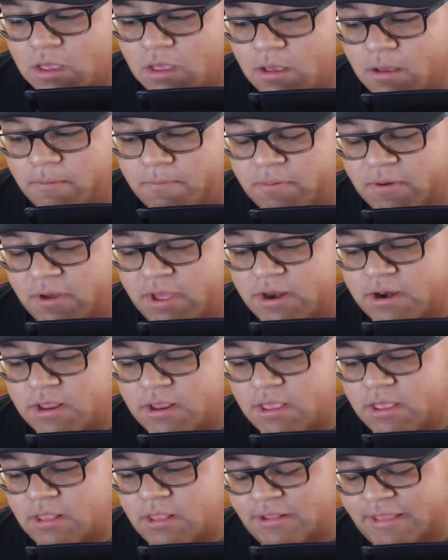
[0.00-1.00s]
But
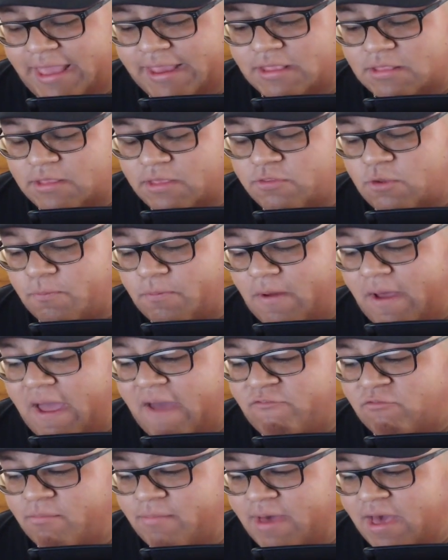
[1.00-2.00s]
likely they'll probably
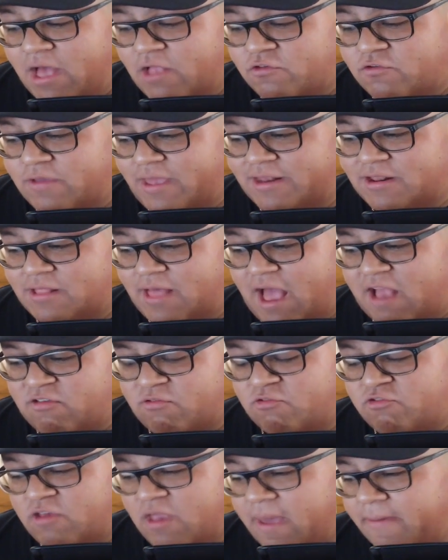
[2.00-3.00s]
have a match at Clash
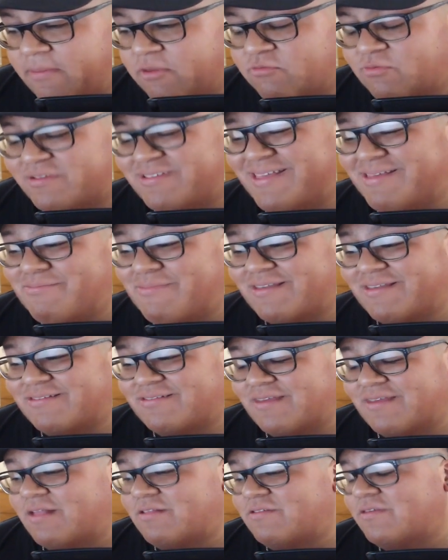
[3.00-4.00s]
of Champions, which I think makes
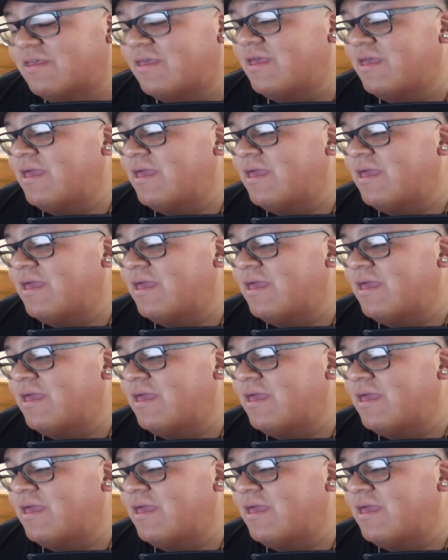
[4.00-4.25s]
sense.